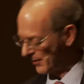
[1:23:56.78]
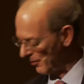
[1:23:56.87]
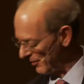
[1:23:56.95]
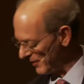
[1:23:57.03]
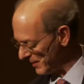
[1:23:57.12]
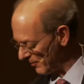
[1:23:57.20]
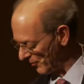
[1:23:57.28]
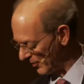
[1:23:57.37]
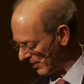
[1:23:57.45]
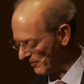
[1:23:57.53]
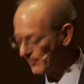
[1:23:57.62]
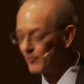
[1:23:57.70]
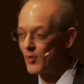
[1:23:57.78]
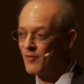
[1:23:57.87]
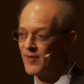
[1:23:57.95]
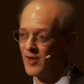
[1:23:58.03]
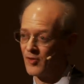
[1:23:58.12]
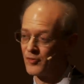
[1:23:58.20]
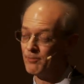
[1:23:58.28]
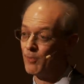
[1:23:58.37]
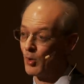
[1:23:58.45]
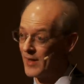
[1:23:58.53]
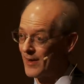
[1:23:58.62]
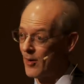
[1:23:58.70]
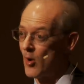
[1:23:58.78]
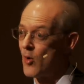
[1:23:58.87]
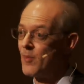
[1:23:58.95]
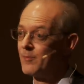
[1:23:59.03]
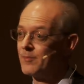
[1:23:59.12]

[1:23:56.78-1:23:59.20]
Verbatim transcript: the theme from Ravel's Bolero.